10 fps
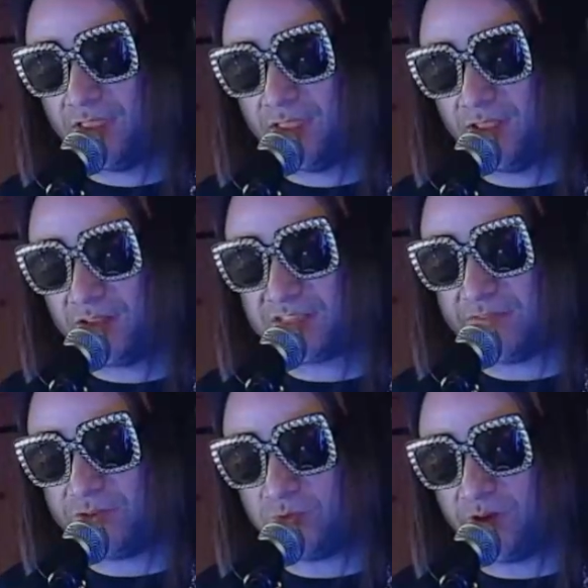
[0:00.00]
save you
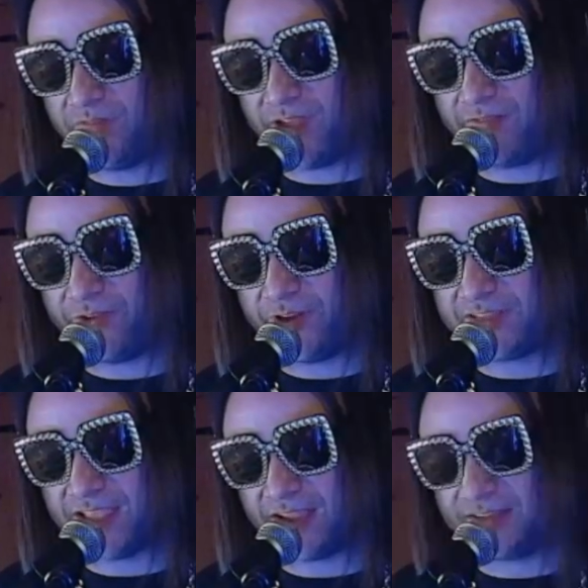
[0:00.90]
25-30
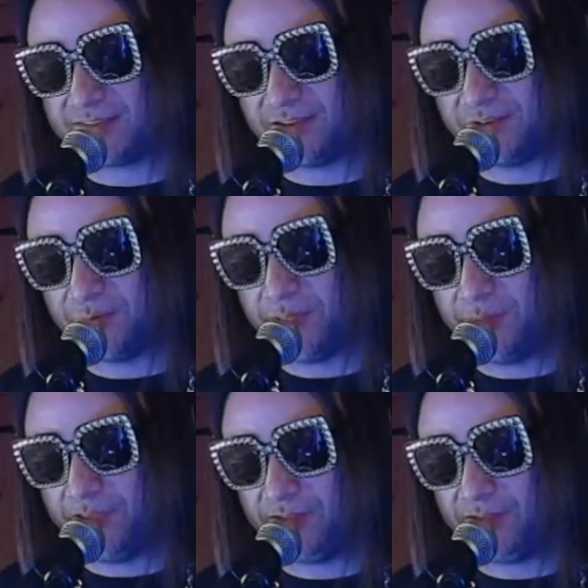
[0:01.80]
seconds on your PB.